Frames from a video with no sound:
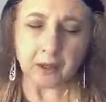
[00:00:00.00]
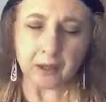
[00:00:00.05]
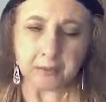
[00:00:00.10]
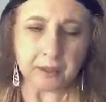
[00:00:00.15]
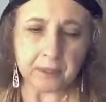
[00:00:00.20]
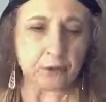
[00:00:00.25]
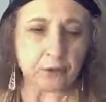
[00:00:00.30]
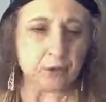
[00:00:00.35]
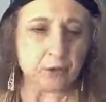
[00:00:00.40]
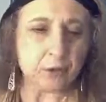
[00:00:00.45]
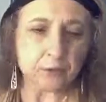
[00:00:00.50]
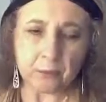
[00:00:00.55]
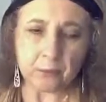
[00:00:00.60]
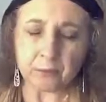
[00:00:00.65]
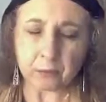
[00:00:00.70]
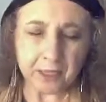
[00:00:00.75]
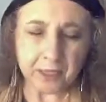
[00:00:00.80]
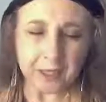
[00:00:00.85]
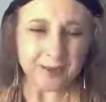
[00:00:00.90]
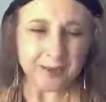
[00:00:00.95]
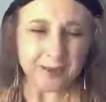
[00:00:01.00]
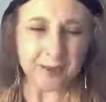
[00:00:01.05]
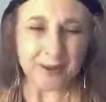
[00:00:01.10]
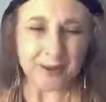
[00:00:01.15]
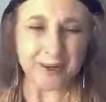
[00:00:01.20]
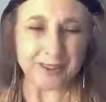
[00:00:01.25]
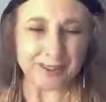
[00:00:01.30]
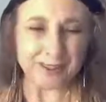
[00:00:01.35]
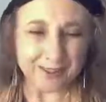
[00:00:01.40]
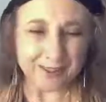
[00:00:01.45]
pictures from greeting
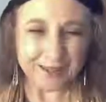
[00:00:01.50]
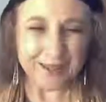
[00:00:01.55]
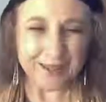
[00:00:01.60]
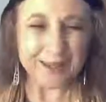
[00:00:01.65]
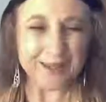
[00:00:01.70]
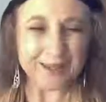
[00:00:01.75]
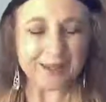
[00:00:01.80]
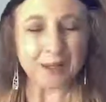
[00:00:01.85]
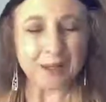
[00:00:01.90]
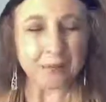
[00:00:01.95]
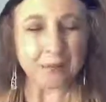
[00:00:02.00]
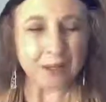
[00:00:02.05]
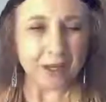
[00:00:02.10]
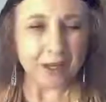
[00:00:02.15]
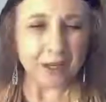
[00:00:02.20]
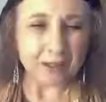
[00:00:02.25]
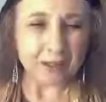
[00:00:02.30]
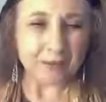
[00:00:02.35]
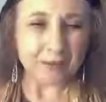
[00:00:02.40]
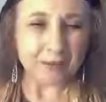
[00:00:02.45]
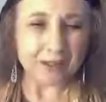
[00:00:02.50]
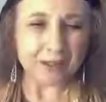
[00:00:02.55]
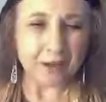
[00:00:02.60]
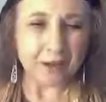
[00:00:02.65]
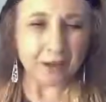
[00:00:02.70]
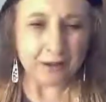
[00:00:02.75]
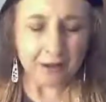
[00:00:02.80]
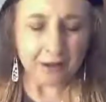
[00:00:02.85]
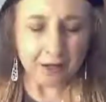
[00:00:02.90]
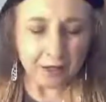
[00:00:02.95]
cards sometimes
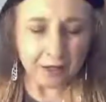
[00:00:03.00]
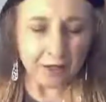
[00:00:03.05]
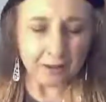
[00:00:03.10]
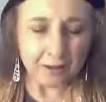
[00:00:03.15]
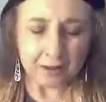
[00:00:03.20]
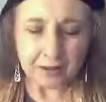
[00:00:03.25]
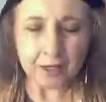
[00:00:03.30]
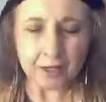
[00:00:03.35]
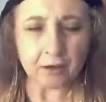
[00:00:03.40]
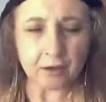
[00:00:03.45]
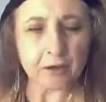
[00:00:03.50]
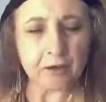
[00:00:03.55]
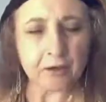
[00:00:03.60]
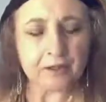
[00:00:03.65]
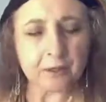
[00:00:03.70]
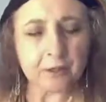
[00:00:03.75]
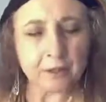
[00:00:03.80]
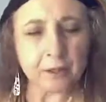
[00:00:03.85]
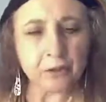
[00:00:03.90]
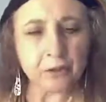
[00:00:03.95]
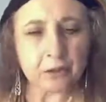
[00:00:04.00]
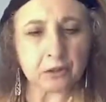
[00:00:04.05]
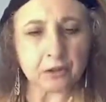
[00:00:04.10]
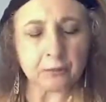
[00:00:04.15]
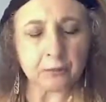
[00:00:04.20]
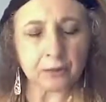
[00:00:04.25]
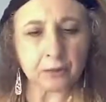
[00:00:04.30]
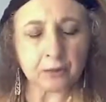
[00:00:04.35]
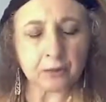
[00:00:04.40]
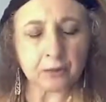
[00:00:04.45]
that I think are especially
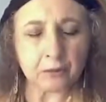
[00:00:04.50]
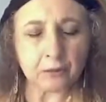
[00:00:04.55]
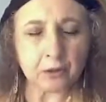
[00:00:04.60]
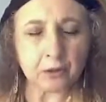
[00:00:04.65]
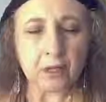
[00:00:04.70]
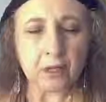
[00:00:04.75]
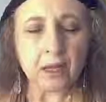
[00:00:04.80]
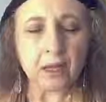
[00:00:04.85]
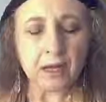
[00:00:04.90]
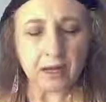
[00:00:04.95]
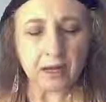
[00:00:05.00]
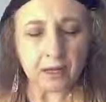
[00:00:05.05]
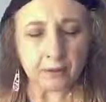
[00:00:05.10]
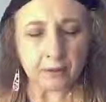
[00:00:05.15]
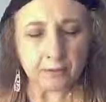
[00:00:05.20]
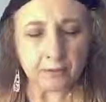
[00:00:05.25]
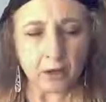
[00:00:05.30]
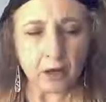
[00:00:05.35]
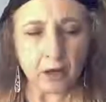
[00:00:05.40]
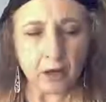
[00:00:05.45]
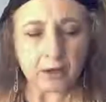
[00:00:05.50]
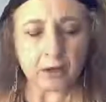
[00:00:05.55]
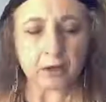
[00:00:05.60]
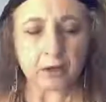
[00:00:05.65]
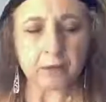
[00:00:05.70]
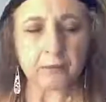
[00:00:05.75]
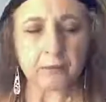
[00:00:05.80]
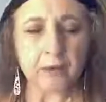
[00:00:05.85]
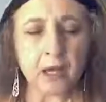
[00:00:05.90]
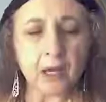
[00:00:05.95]
beautiful and
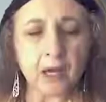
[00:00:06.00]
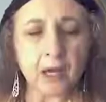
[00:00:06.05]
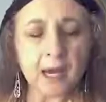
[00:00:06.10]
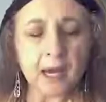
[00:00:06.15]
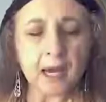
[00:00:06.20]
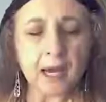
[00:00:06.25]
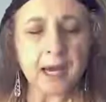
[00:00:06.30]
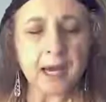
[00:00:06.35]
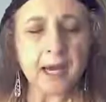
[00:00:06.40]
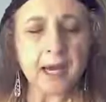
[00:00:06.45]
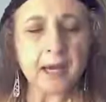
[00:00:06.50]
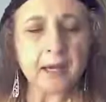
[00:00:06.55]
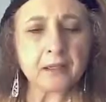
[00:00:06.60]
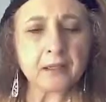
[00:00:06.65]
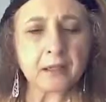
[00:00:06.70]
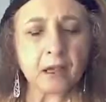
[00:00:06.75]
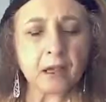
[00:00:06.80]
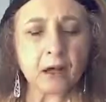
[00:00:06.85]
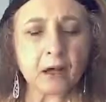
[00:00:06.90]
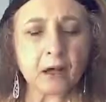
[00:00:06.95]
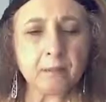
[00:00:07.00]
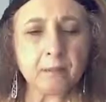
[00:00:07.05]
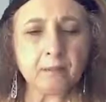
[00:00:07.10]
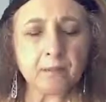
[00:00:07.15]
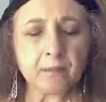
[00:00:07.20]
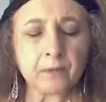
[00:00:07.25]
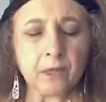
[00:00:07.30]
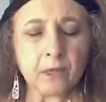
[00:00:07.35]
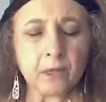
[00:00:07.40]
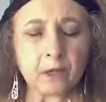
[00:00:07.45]
evocative. And
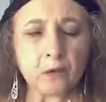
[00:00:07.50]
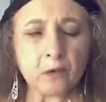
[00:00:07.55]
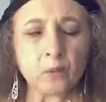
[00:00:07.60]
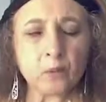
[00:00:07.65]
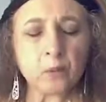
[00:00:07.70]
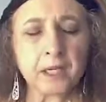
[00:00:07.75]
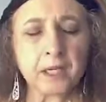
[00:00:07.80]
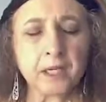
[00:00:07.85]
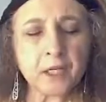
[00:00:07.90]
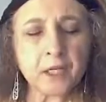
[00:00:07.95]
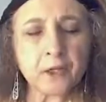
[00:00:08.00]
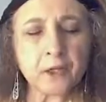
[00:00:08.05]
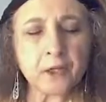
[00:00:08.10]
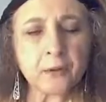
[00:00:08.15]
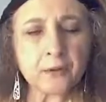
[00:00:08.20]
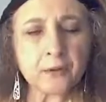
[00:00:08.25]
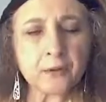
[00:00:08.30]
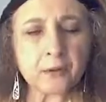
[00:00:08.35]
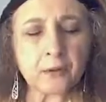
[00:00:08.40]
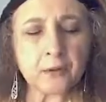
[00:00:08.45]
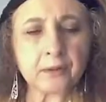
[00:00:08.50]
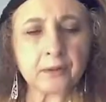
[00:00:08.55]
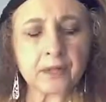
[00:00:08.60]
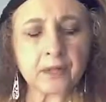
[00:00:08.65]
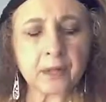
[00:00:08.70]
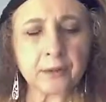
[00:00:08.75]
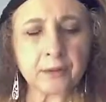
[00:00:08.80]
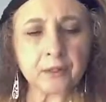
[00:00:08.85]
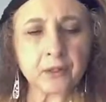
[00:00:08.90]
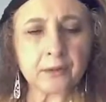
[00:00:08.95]
we use those
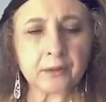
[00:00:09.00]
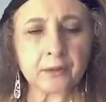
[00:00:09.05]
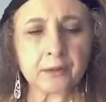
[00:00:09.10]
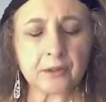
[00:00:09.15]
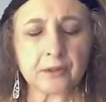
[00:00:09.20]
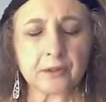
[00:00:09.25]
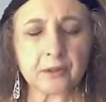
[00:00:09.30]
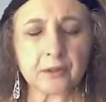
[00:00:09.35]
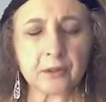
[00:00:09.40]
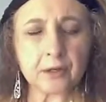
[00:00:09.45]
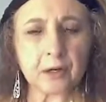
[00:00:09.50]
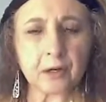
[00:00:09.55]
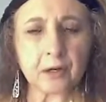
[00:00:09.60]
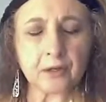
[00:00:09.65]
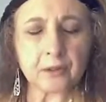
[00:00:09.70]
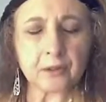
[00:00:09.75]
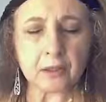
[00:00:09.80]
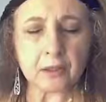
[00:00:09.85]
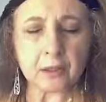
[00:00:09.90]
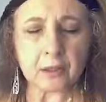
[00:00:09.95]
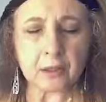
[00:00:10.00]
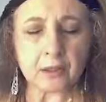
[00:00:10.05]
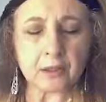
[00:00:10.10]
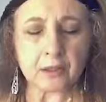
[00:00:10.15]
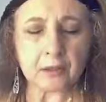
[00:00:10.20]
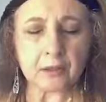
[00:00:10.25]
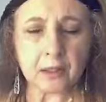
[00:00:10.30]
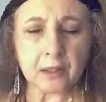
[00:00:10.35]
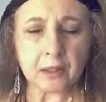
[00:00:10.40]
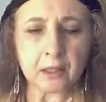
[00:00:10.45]
images to start
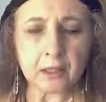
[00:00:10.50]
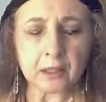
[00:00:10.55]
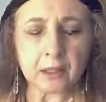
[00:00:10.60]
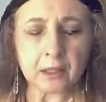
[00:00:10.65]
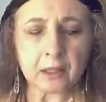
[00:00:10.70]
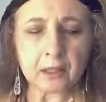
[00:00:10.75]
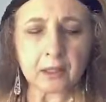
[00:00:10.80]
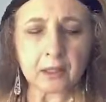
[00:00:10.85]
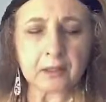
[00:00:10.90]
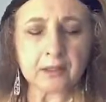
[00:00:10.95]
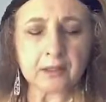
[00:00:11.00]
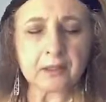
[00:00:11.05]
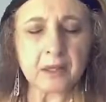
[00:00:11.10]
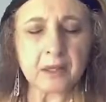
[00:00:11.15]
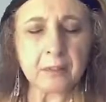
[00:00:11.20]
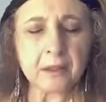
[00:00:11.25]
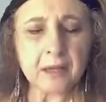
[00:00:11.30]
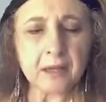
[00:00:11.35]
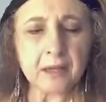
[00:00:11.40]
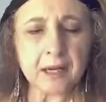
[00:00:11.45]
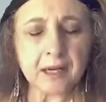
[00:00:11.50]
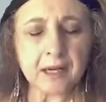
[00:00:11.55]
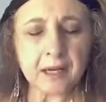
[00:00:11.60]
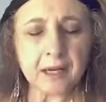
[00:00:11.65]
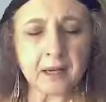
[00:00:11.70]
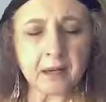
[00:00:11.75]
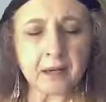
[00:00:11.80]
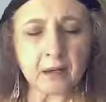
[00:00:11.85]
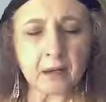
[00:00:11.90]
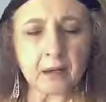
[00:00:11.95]

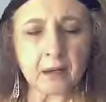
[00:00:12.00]
stimulating